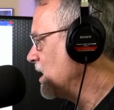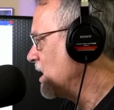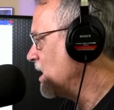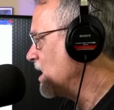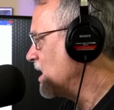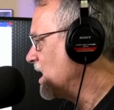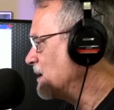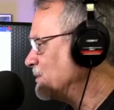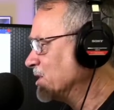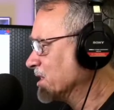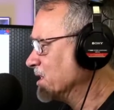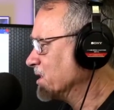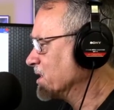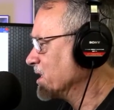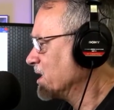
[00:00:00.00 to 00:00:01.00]
I'm just
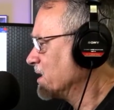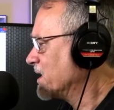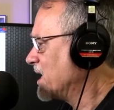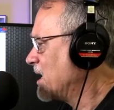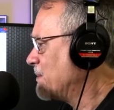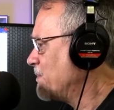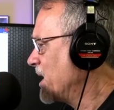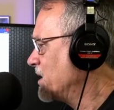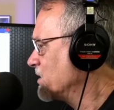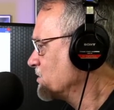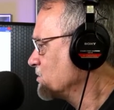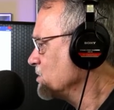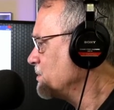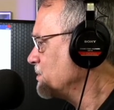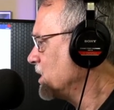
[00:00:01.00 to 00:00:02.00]
going to start at the top. Brandon
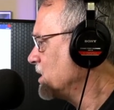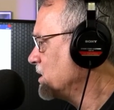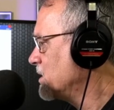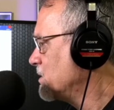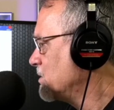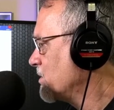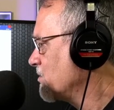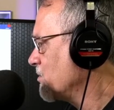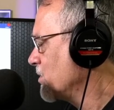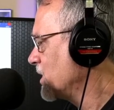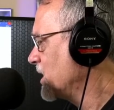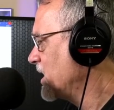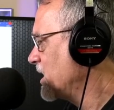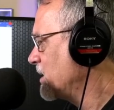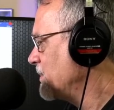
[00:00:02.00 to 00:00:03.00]
Stroop, hello. Throwing
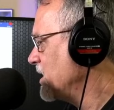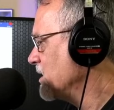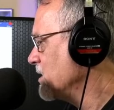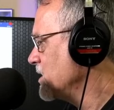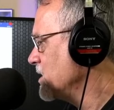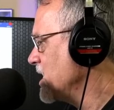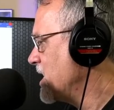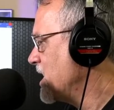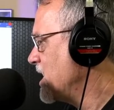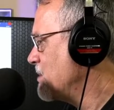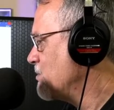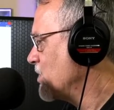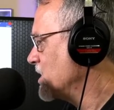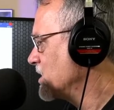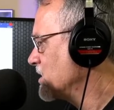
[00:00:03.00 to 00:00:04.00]
Light, I'm here. Yay,
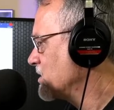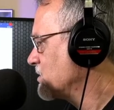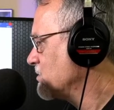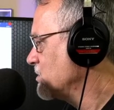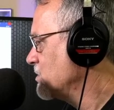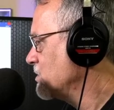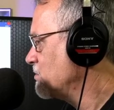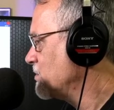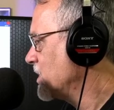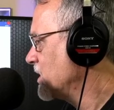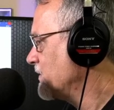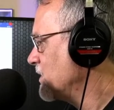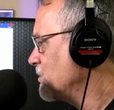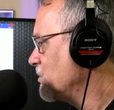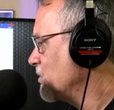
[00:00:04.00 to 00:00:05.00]
Brandon Stroop. I
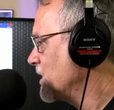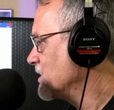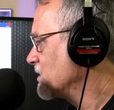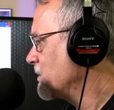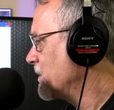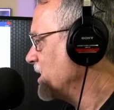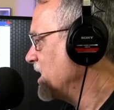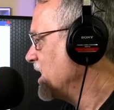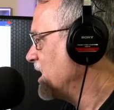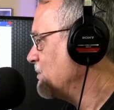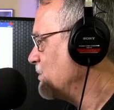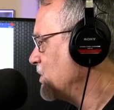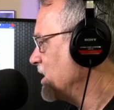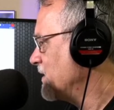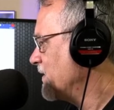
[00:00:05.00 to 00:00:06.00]
love that you pronounced my name.
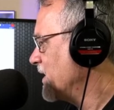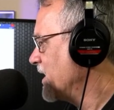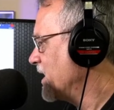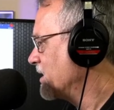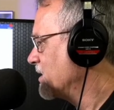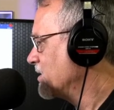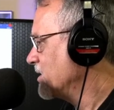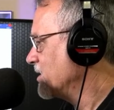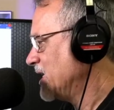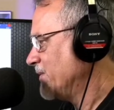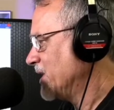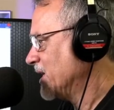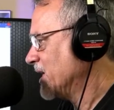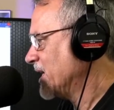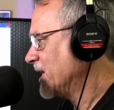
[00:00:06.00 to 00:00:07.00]
We did that. Good
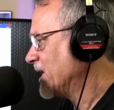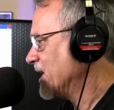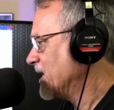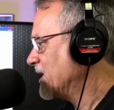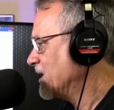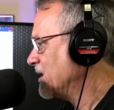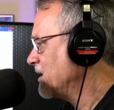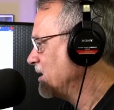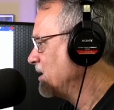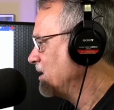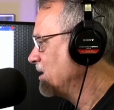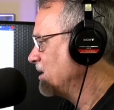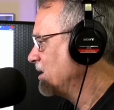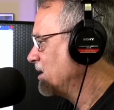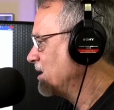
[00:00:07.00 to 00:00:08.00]
evening. Hi, Ken.
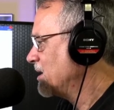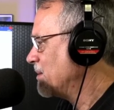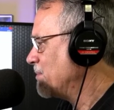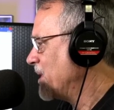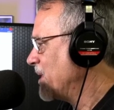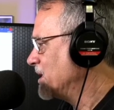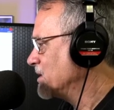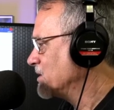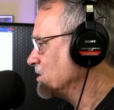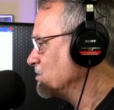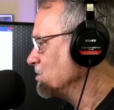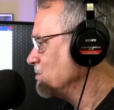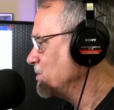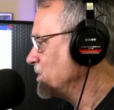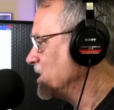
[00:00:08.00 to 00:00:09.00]
Brandon
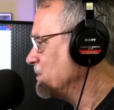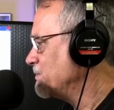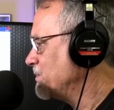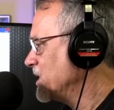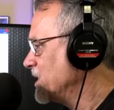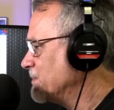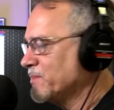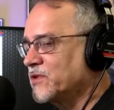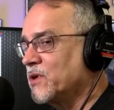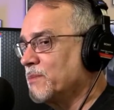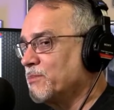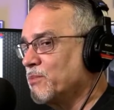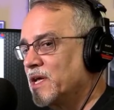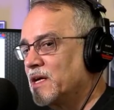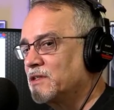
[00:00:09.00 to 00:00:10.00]
Stroop. Yep. So I
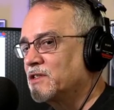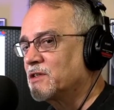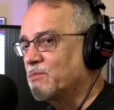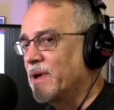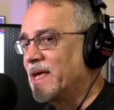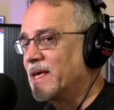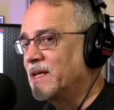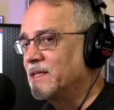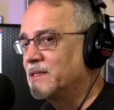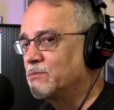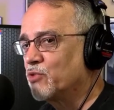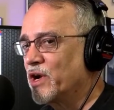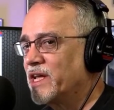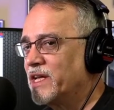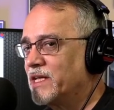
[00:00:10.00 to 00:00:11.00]
pronounced Brandon
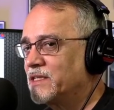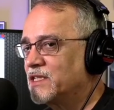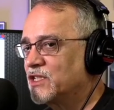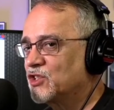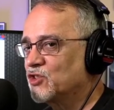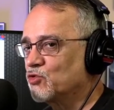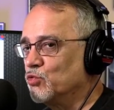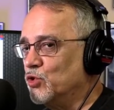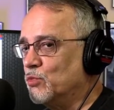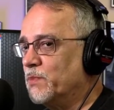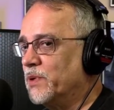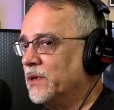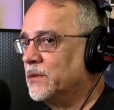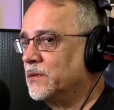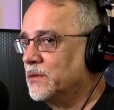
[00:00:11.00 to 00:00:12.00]
Stroop
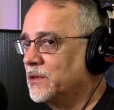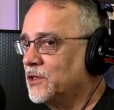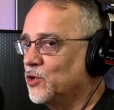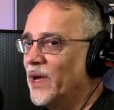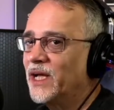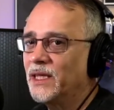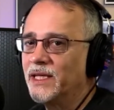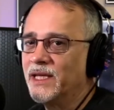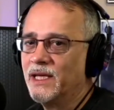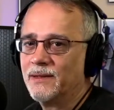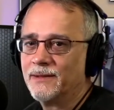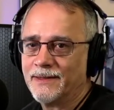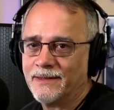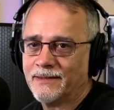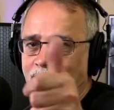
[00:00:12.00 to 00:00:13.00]
correctly.
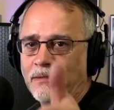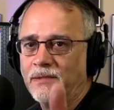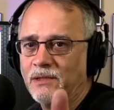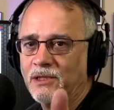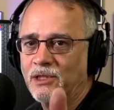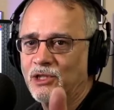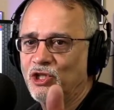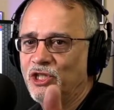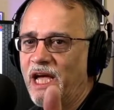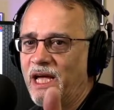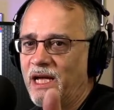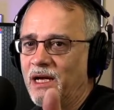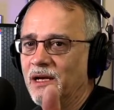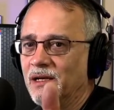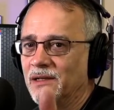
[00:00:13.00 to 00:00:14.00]

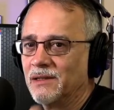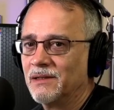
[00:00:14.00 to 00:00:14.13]
Check.